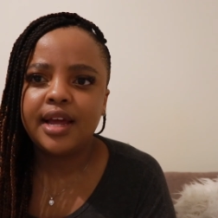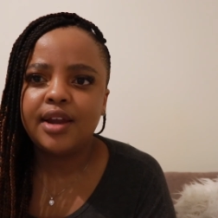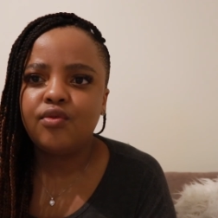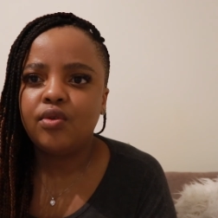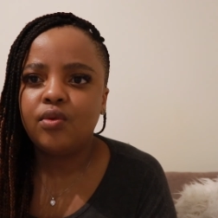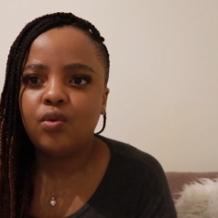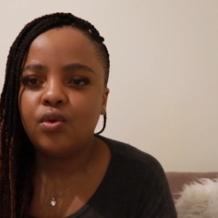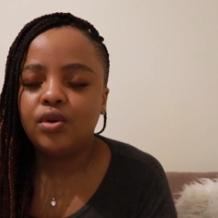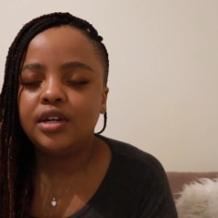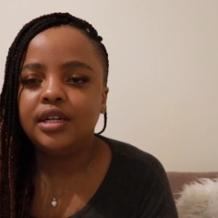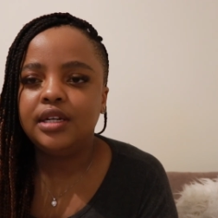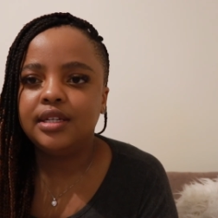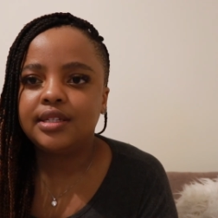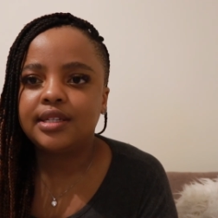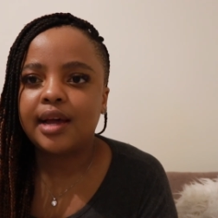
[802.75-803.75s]
and
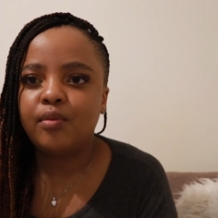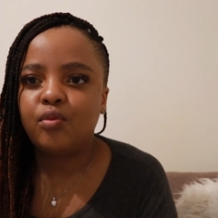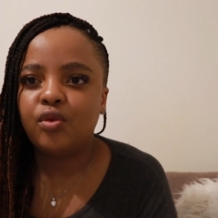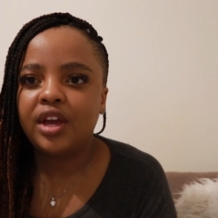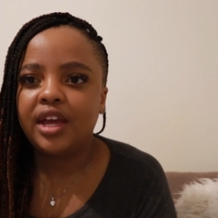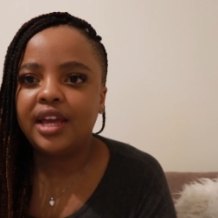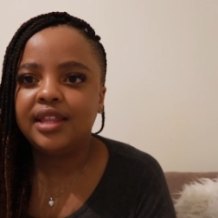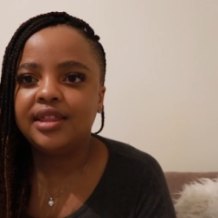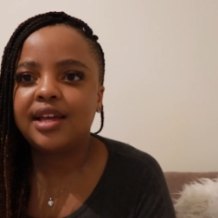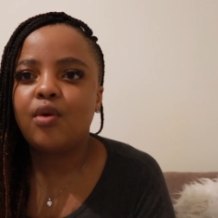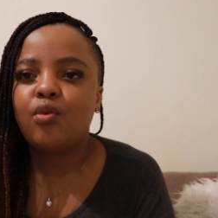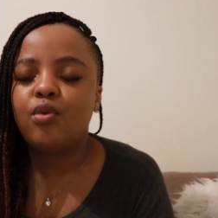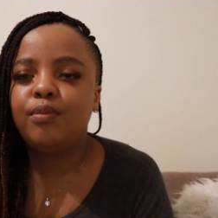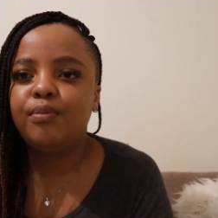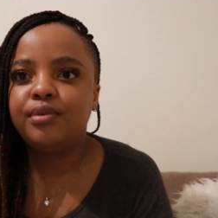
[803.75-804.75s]
rewarded in some way and
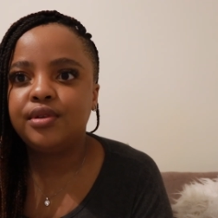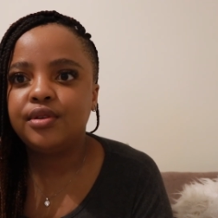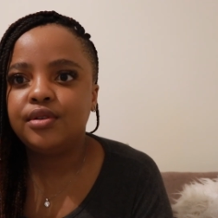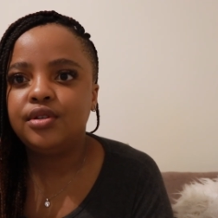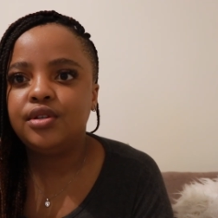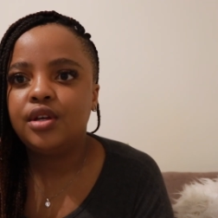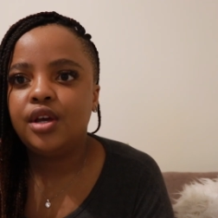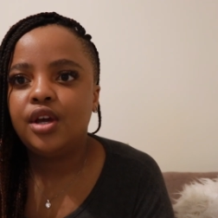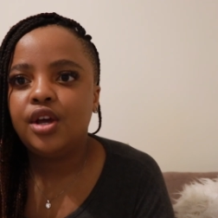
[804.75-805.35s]
that will build